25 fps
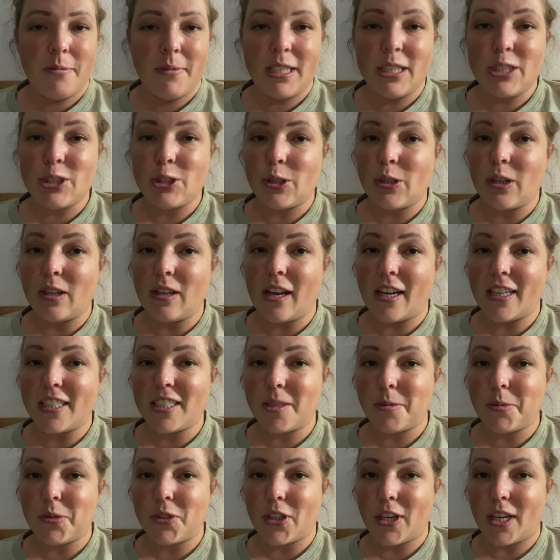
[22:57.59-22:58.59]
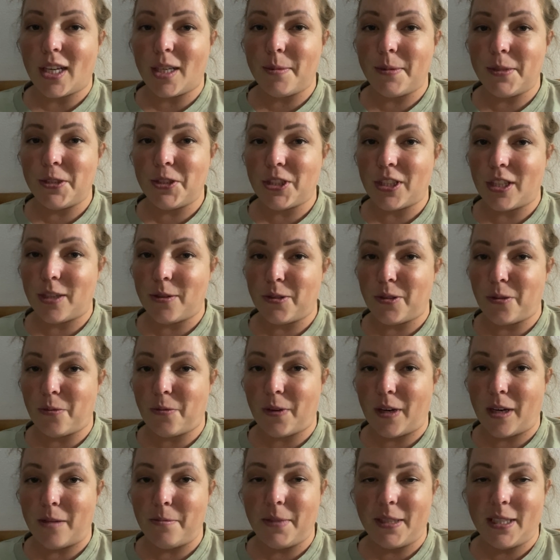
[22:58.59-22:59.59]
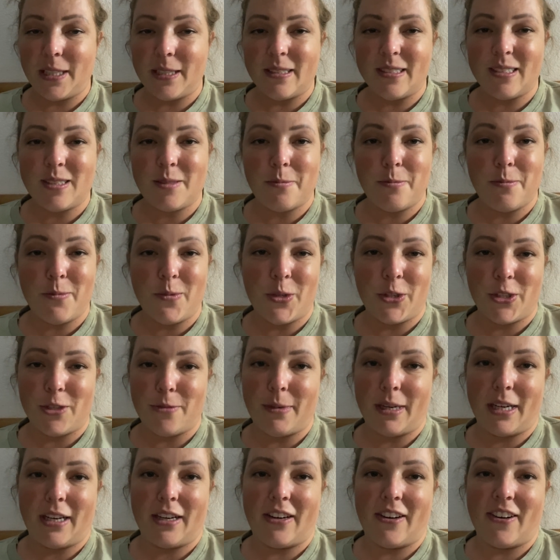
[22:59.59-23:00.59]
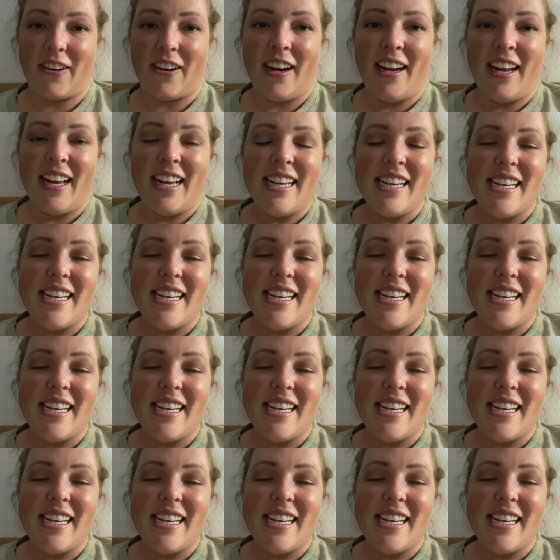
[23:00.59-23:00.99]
Make sure to like, subscribe, and share it with a friend, because more the merrier.